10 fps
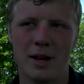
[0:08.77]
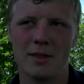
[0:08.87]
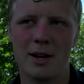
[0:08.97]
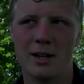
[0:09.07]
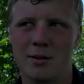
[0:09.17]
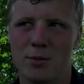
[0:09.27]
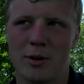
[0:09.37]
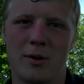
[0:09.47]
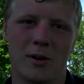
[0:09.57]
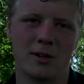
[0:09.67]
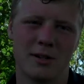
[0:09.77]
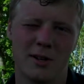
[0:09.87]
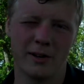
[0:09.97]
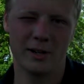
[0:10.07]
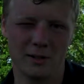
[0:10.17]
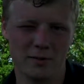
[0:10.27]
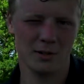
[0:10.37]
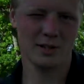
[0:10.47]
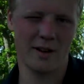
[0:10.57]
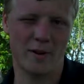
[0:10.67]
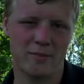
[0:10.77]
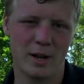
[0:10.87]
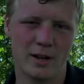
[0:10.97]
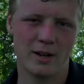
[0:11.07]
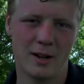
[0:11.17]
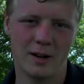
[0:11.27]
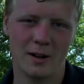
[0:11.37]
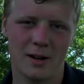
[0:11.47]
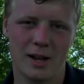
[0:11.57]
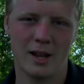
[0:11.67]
I thought I did pretty well considering it's the first time I've been here,